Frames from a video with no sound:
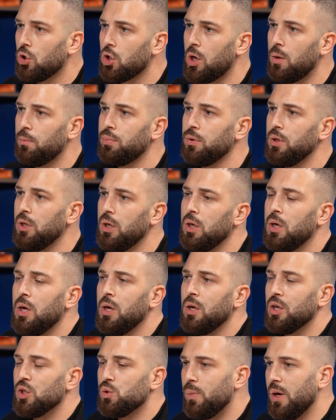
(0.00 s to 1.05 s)
company
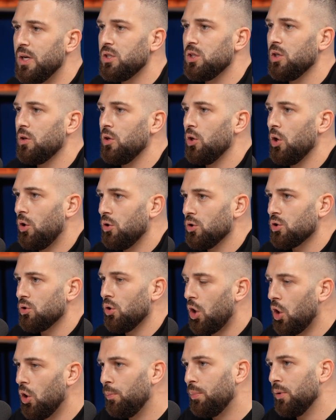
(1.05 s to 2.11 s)
is basically also
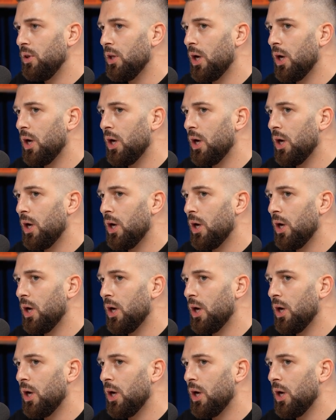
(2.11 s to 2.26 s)
open.